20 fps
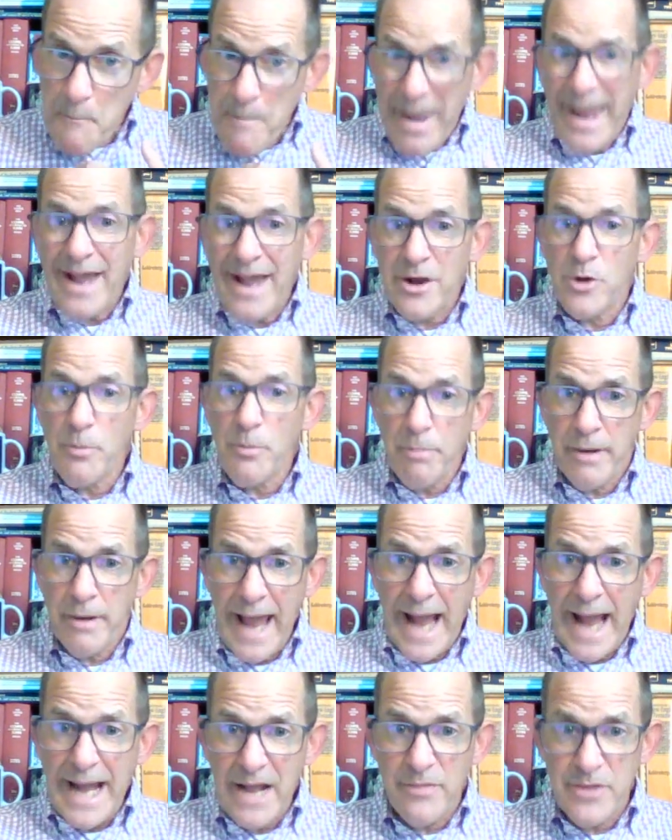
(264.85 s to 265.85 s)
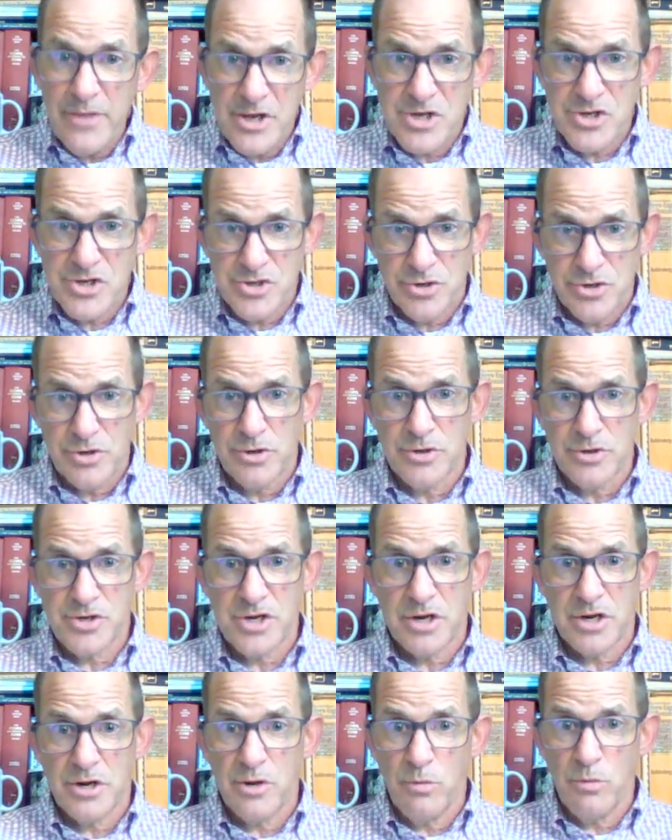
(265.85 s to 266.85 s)
man who planted this
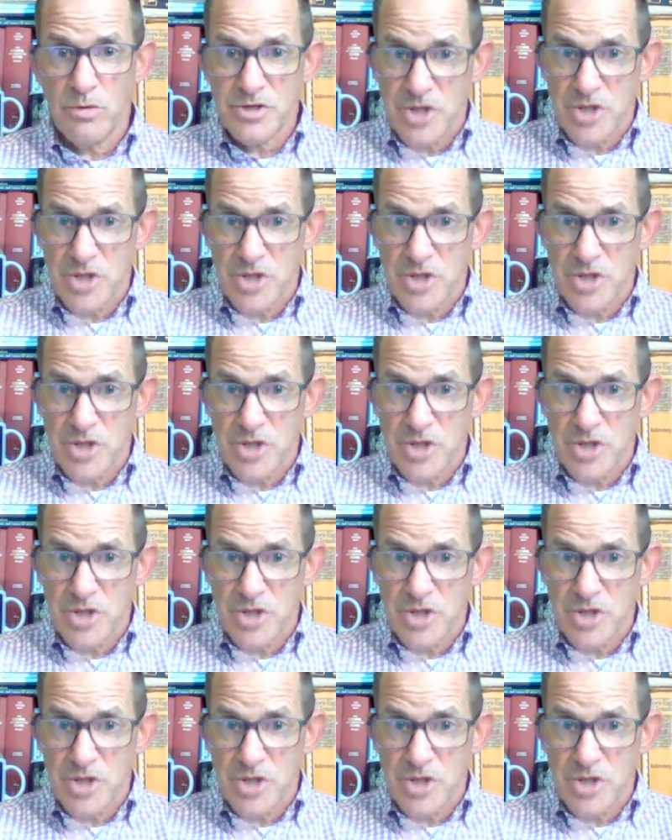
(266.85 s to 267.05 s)
church and who